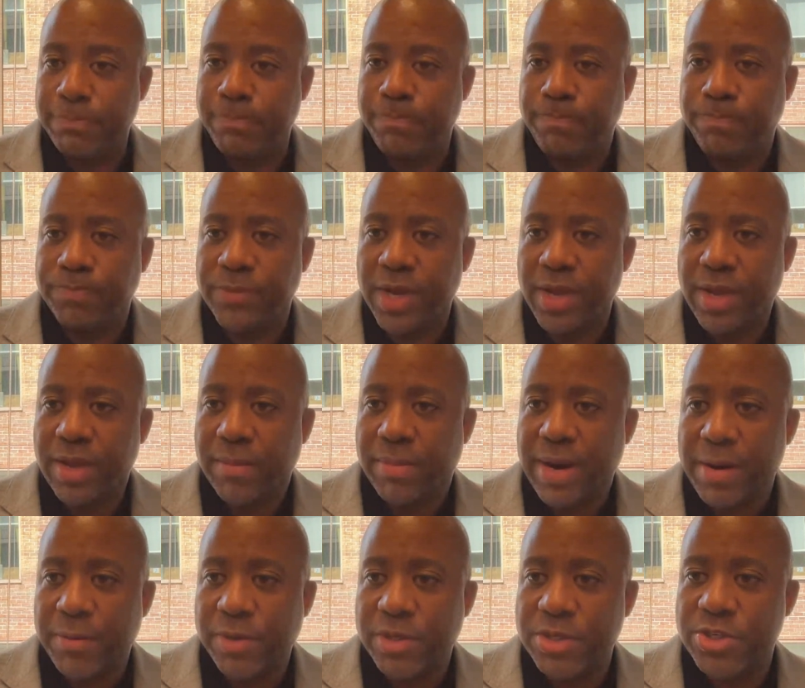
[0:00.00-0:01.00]
but
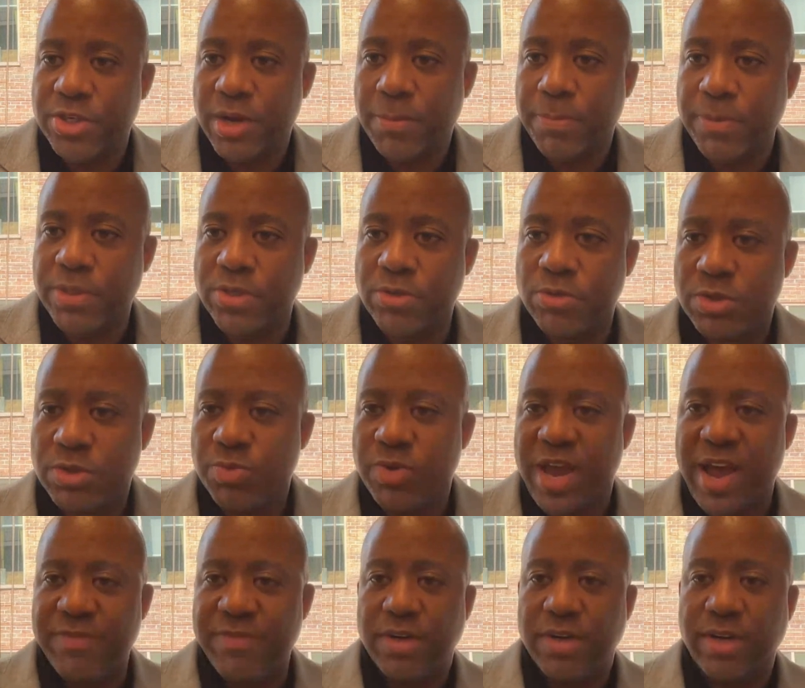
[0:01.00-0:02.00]
I want to jump into because we
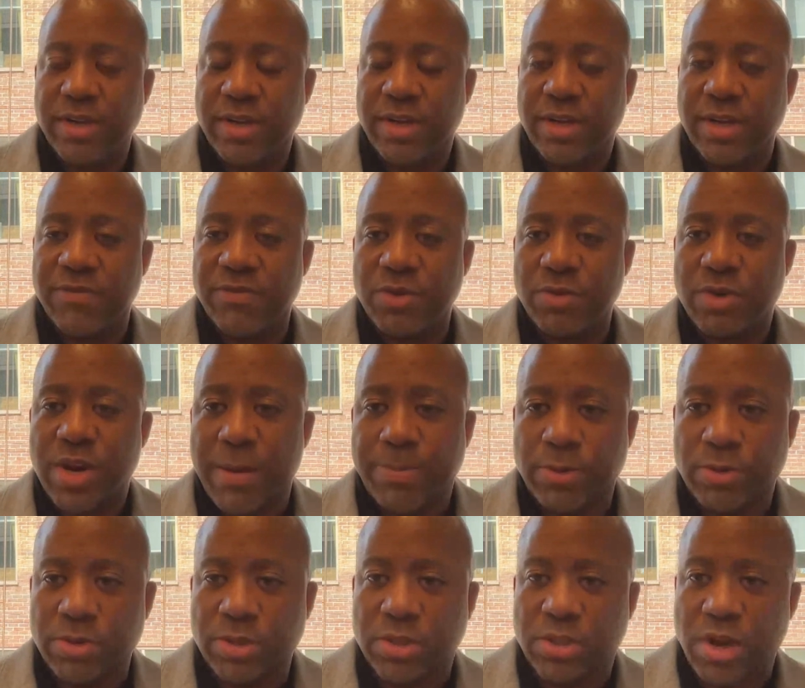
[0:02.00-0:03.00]
haven't given you an
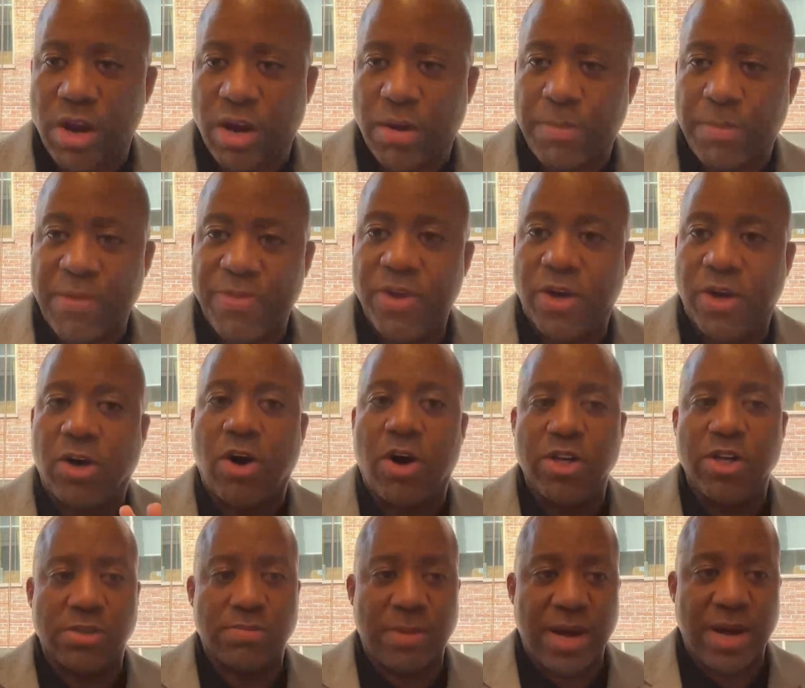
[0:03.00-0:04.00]
opportunity to talk about the
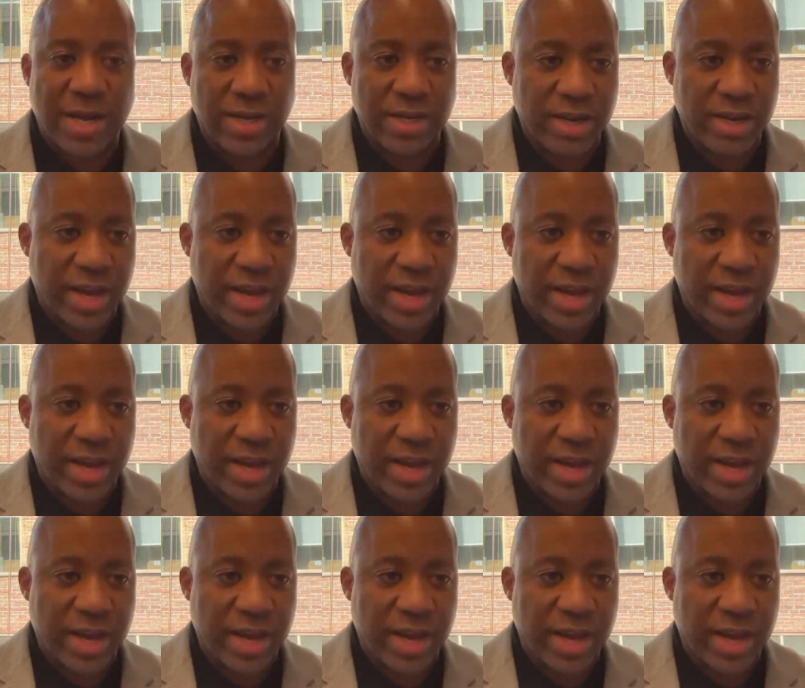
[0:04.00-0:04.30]
cost modeling